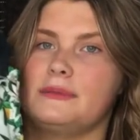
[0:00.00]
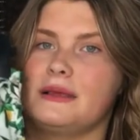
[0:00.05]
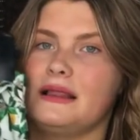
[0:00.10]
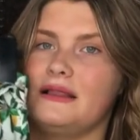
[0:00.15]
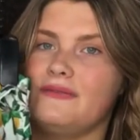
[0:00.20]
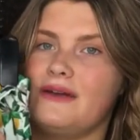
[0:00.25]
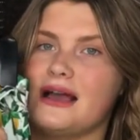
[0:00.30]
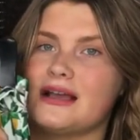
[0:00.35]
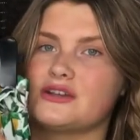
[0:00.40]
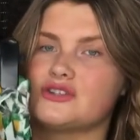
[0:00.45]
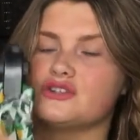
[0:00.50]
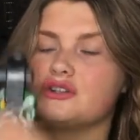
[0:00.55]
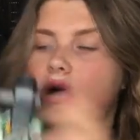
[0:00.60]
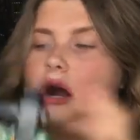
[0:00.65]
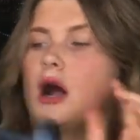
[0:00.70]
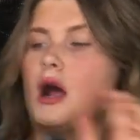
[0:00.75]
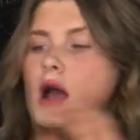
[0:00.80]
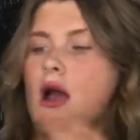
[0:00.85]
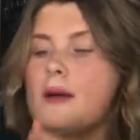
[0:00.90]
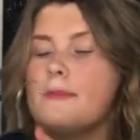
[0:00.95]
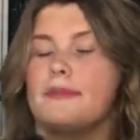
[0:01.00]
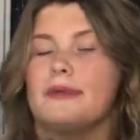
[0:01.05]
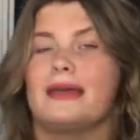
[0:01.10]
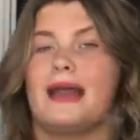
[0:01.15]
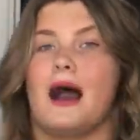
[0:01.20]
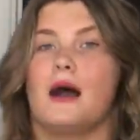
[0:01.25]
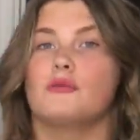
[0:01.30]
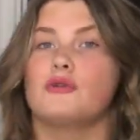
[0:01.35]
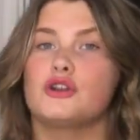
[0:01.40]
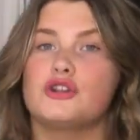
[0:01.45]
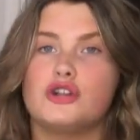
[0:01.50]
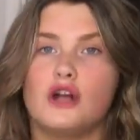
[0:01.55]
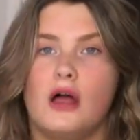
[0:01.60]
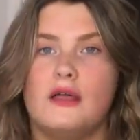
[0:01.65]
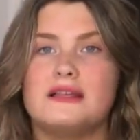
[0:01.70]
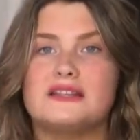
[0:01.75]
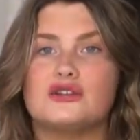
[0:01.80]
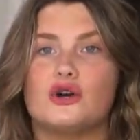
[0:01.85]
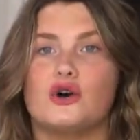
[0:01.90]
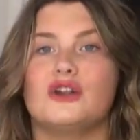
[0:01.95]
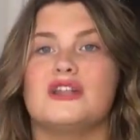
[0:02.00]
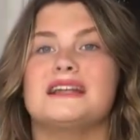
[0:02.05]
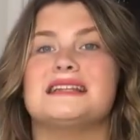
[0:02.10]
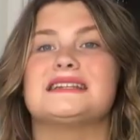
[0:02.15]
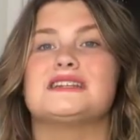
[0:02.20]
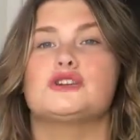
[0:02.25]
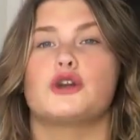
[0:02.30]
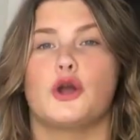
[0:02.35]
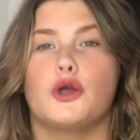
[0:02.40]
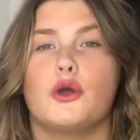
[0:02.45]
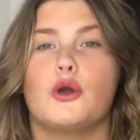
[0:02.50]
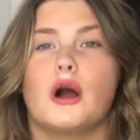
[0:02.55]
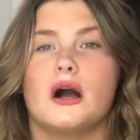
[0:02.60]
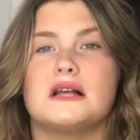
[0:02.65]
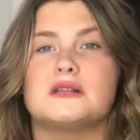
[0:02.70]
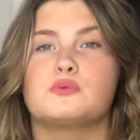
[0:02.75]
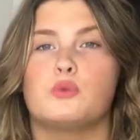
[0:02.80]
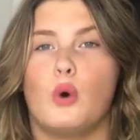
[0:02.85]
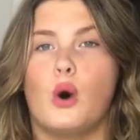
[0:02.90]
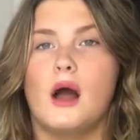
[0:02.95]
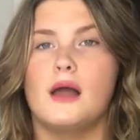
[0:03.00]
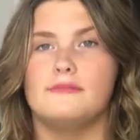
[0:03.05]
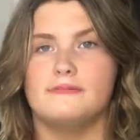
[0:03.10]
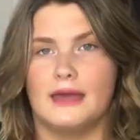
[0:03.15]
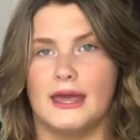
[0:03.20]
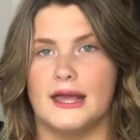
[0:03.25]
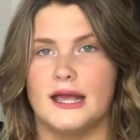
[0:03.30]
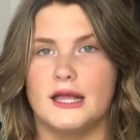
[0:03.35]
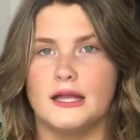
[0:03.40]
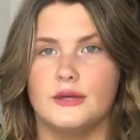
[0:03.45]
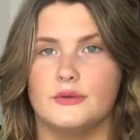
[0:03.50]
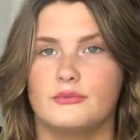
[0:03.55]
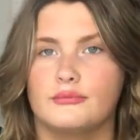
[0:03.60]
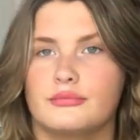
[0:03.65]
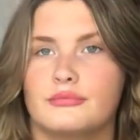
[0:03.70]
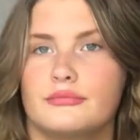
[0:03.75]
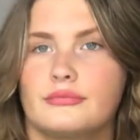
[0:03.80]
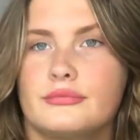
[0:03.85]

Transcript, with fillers: bit of extra but yeah I'm going to try this on and show you guys what I mean